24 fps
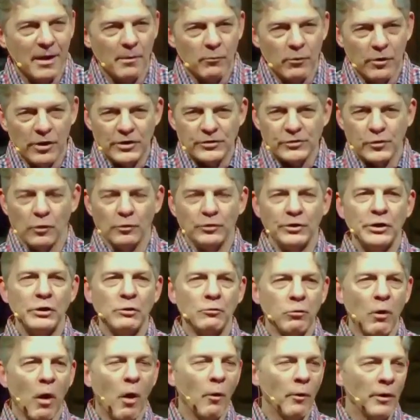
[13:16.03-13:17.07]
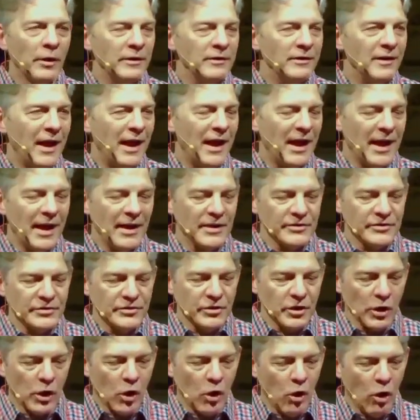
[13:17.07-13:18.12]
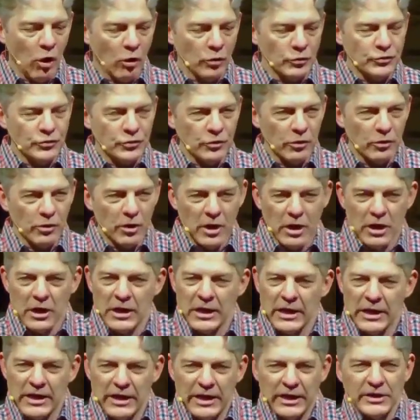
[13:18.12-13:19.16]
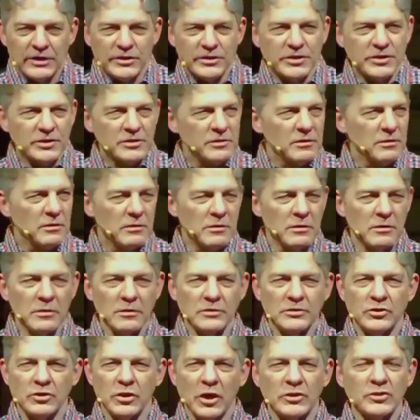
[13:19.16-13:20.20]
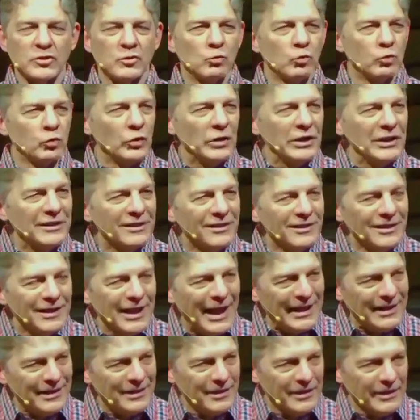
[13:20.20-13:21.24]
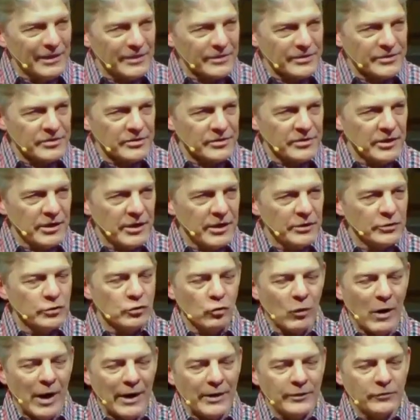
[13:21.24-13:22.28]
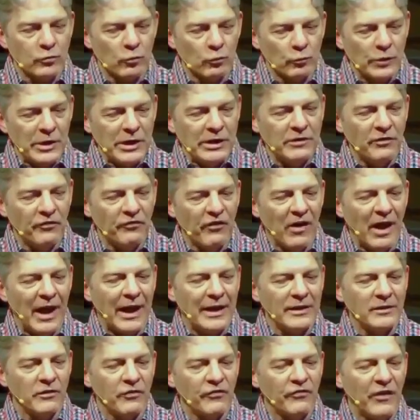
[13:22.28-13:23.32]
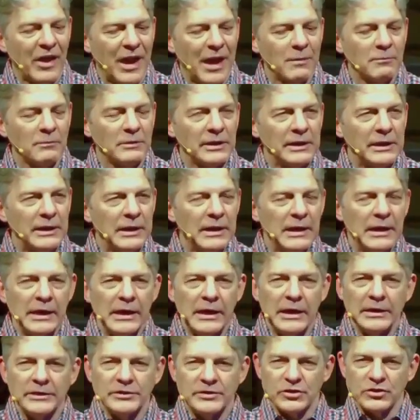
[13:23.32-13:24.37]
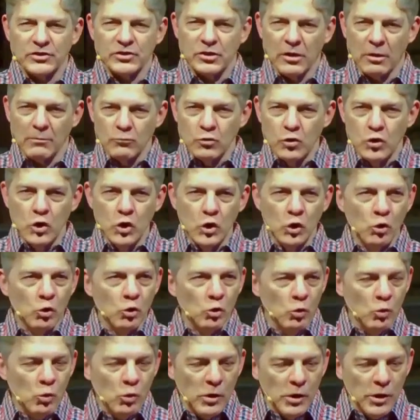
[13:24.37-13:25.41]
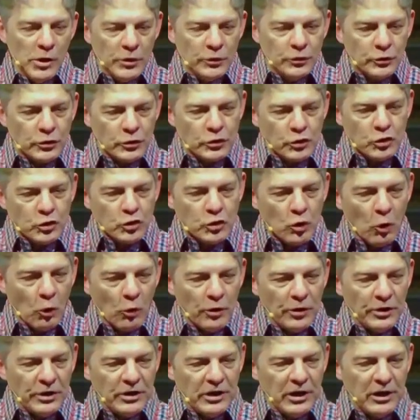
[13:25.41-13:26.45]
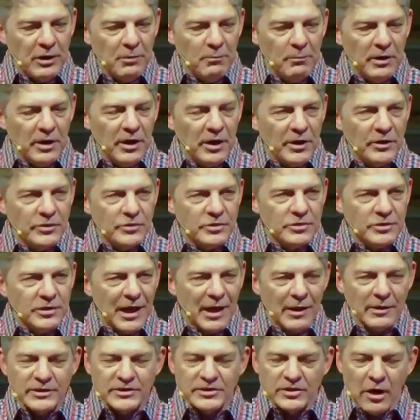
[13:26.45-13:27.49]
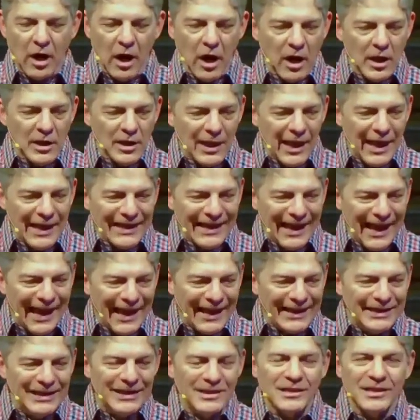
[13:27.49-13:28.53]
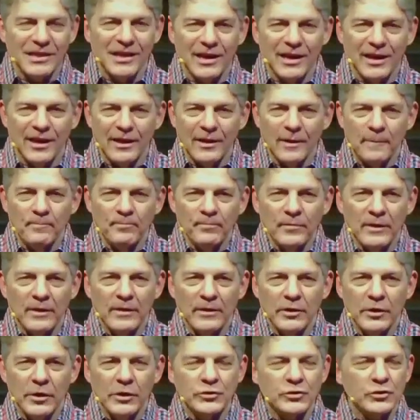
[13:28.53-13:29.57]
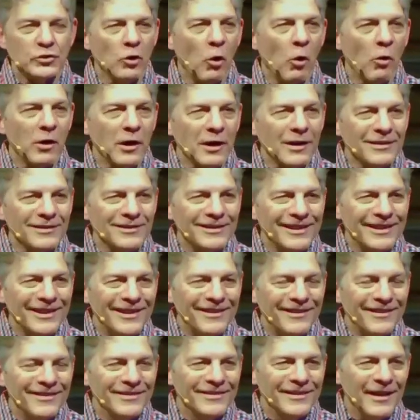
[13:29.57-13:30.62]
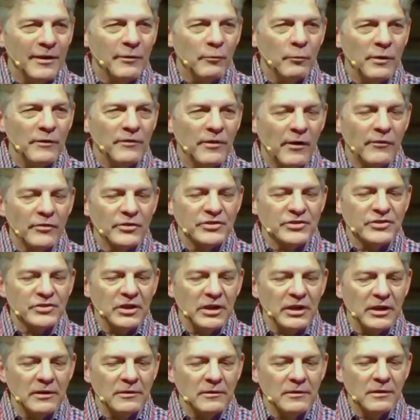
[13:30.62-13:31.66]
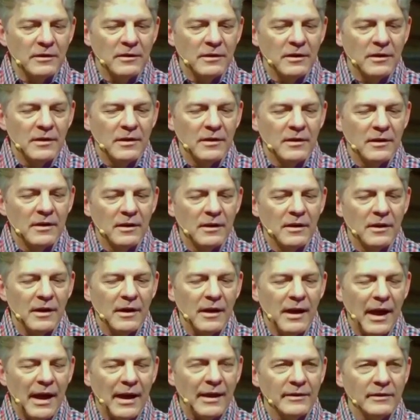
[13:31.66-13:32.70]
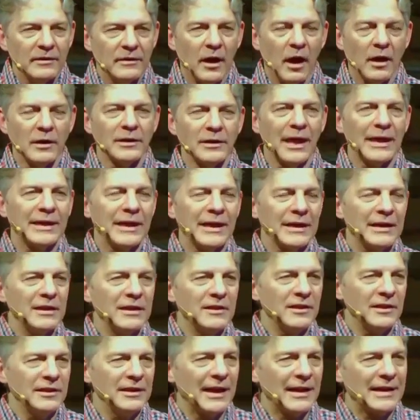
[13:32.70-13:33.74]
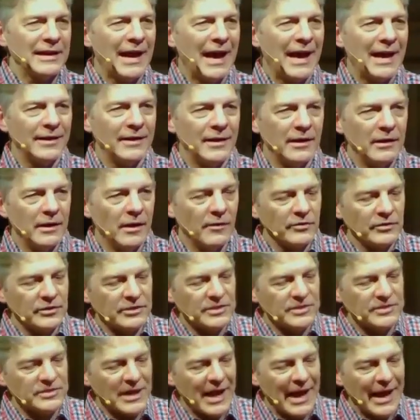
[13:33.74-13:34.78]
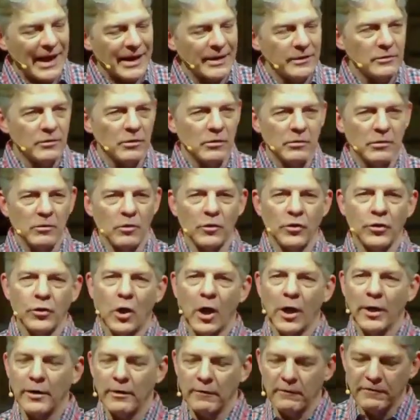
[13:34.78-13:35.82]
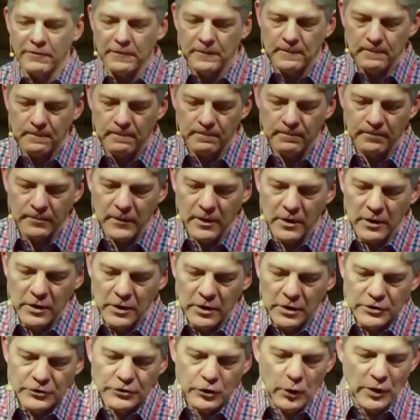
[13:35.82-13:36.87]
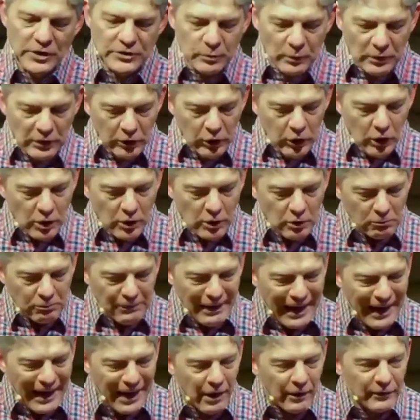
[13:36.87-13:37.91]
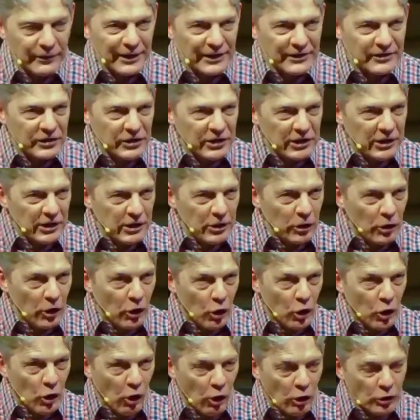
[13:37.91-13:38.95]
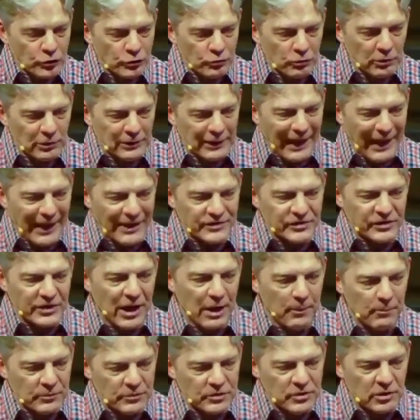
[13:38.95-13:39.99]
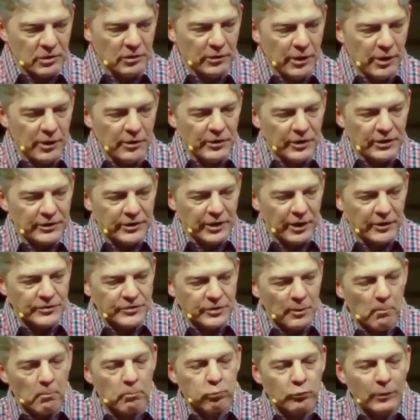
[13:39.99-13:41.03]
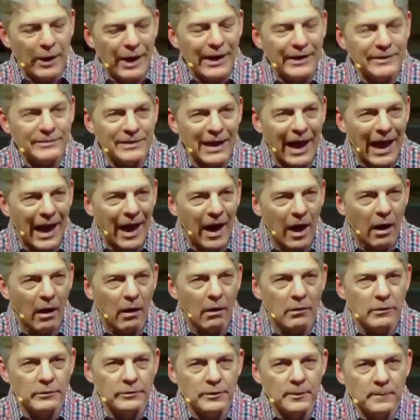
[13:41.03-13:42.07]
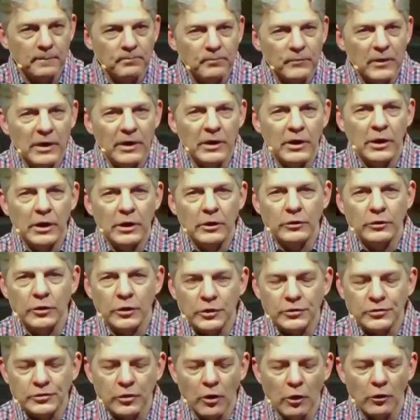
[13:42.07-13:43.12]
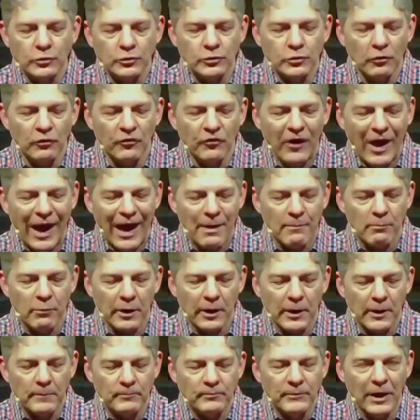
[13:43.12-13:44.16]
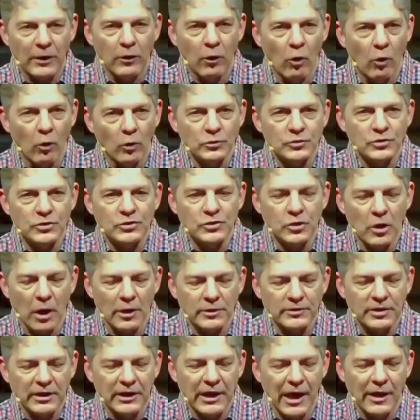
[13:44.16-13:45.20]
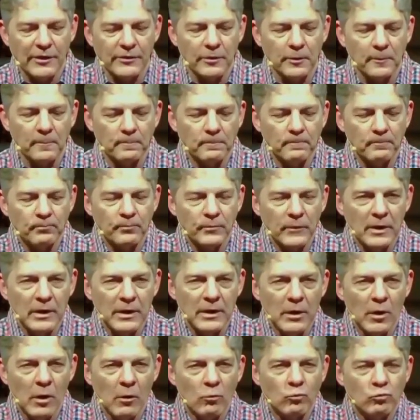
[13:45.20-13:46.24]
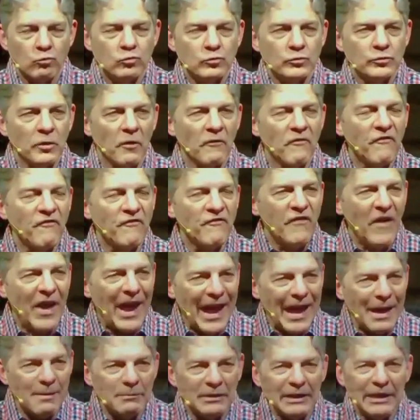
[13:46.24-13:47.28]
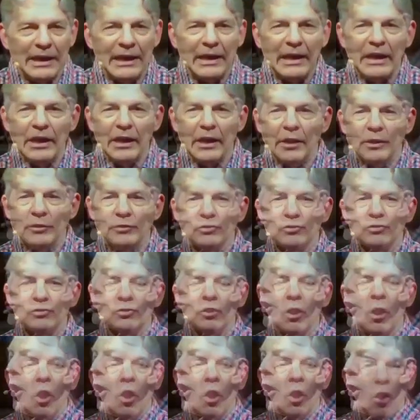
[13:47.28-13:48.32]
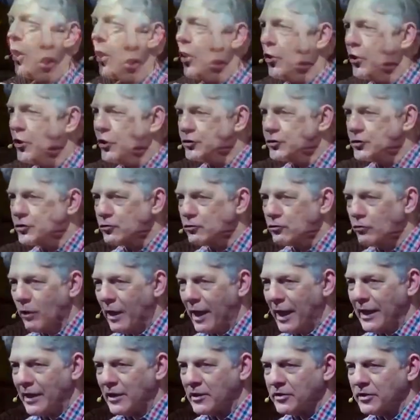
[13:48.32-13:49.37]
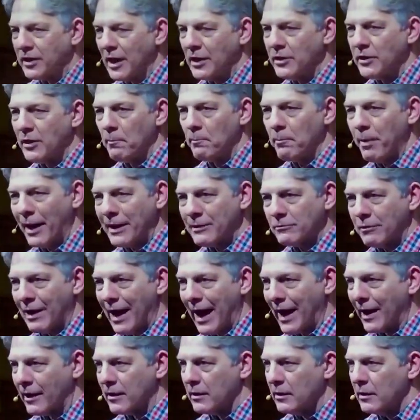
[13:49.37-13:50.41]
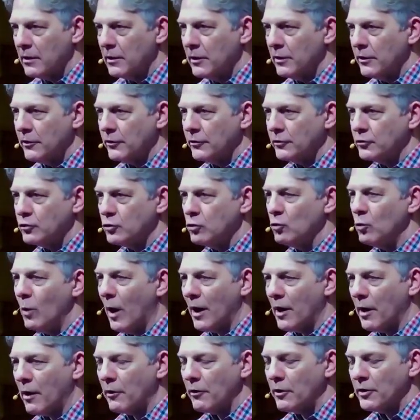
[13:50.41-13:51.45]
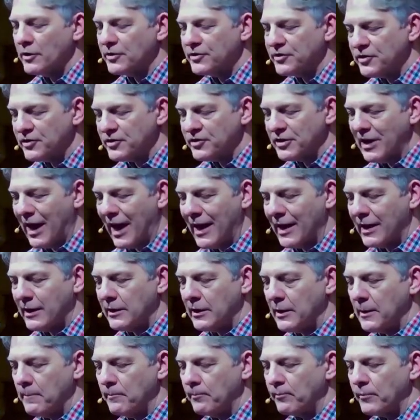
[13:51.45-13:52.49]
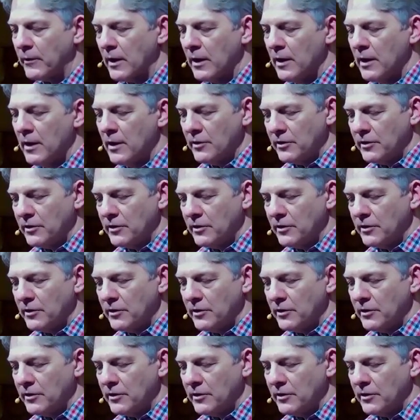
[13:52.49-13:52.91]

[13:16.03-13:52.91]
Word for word: That number is only growing as the culture is just relentless in trying to redefine the family into some new, distorted image that's unlike anything historically that we've ever seen, and unlike anything that God had ever designed or thought of. So, as we look around at the cultural landscape, it's clear that there's a breakdown in the social fabric that holds us all together. The family is the strength and the bedrock to our society.